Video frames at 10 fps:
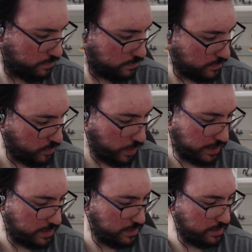
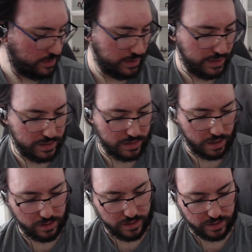what these
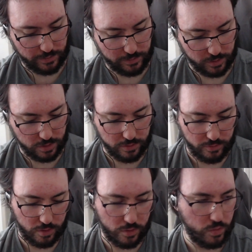honeys are good
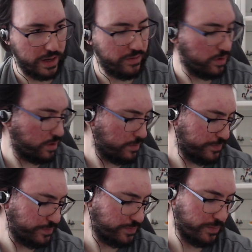for. Whatever.
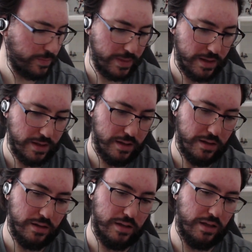
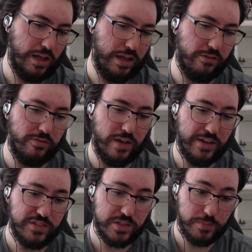I have
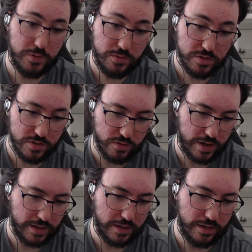5 spoons
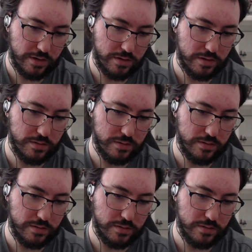right here.